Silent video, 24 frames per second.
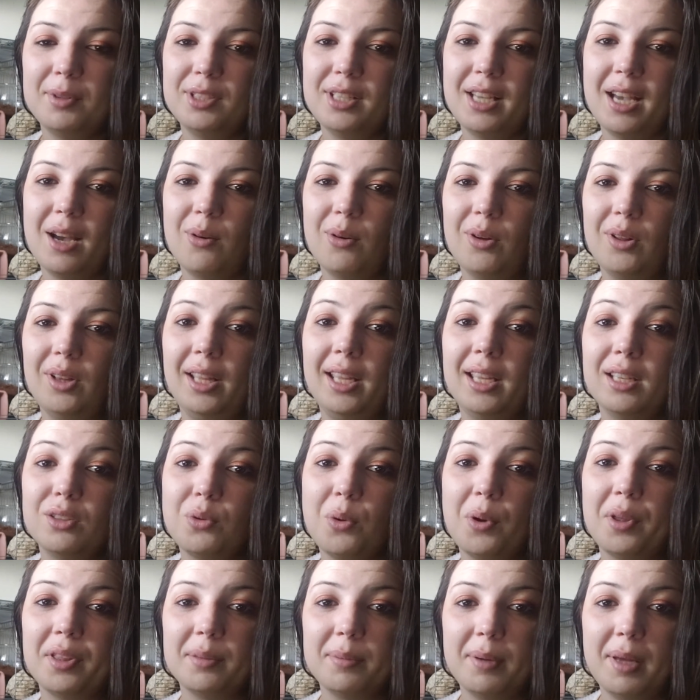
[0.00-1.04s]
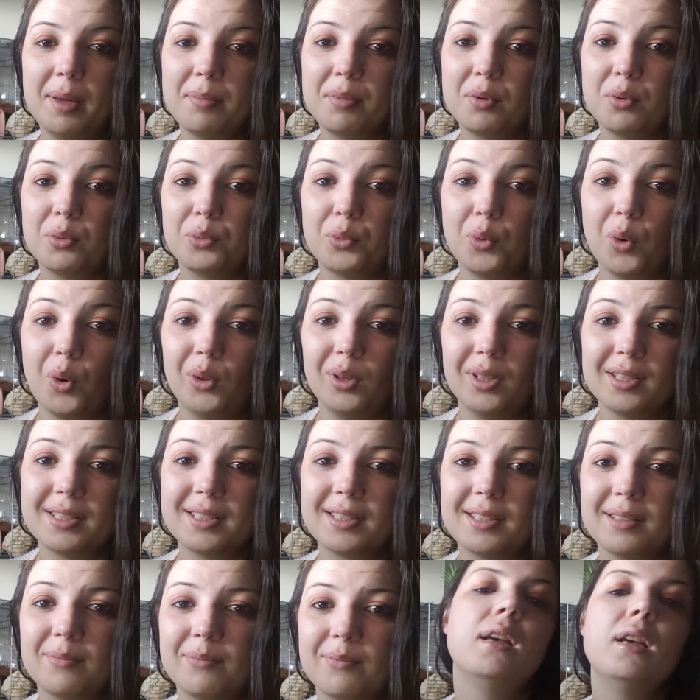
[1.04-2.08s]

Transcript: towel and toilet paper rolls.